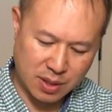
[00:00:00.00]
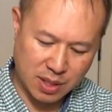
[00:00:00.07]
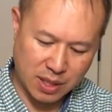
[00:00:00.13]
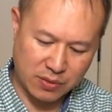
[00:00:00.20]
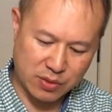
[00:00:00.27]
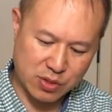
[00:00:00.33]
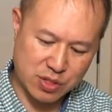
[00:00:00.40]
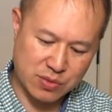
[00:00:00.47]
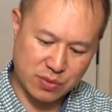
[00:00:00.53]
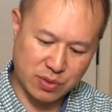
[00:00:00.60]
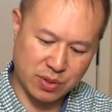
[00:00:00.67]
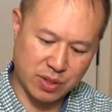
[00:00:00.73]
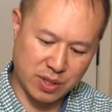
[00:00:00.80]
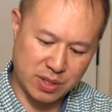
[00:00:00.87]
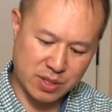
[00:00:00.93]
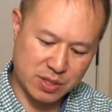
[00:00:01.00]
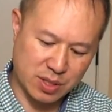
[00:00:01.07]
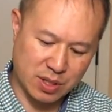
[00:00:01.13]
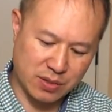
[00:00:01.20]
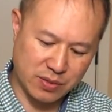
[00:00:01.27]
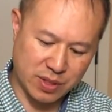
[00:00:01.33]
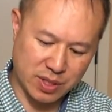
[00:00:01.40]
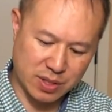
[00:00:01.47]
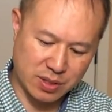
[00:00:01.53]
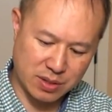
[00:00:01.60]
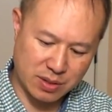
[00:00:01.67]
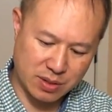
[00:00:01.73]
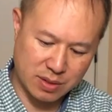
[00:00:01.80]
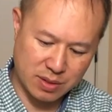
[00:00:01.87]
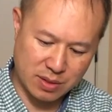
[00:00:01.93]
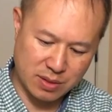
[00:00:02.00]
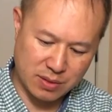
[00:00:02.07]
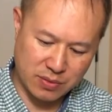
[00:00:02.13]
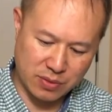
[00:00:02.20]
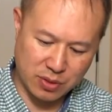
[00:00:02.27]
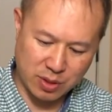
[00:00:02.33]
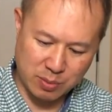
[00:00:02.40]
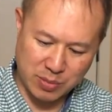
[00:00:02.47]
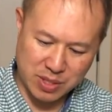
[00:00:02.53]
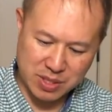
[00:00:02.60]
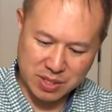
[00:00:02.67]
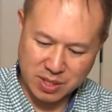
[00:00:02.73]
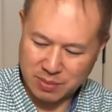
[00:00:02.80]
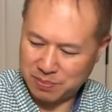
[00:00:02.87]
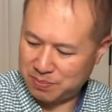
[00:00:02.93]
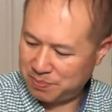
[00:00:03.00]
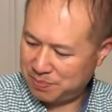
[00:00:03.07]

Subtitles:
After it's fully dissolved and fully mixed up,